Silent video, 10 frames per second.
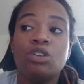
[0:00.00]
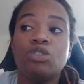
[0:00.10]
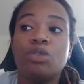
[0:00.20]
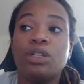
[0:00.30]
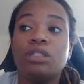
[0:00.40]

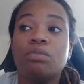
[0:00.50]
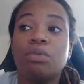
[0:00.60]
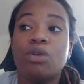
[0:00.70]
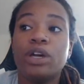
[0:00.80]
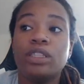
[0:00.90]
So it's
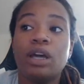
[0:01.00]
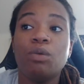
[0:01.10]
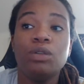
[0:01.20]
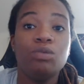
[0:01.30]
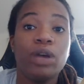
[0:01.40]
important that
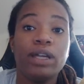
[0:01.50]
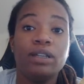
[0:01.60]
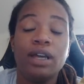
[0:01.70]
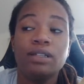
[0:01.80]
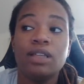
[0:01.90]
we
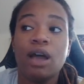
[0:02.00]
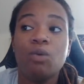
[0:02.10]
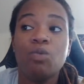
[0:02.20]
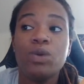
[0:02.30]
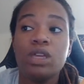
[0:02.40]
recognize that
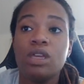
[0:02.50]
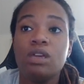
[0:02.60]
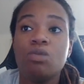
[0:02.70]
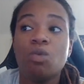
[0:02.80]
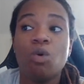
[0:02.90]

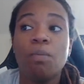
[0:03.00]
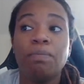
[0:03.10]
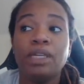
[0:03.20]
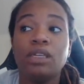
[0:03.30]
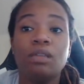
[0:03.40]
we won't
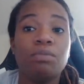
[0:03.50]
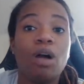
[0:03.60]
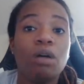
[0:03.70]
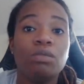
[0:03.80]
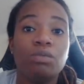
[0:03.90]
be the
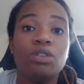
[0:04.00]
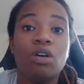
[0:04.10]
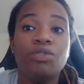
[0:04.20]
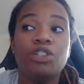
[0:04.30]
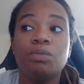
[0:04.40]
problem
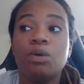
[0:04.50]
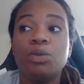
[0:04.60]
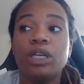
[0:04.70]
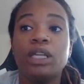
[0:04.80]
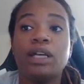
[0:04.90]
solvers, but
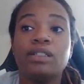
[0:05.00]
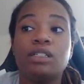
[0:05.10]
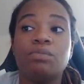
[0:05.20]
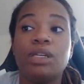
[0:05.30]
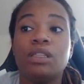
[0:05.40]
we can at
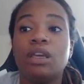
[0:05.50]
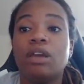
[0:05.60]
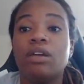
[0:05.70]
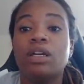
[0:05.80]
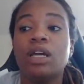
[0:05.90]
least be
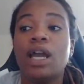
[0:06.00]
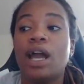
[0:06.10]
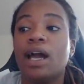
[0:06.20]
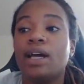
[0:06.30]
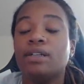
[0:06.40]
there
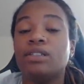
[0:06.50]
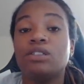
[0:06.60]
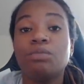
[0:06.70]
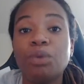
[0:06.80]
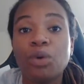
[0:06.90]
as
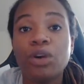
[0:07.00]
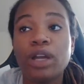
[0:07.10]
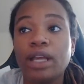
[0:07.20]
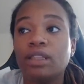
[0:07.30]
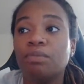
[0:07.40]
support
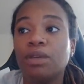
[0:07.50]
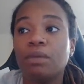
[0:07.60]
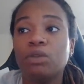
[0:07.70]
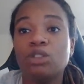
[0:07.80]
and then be able to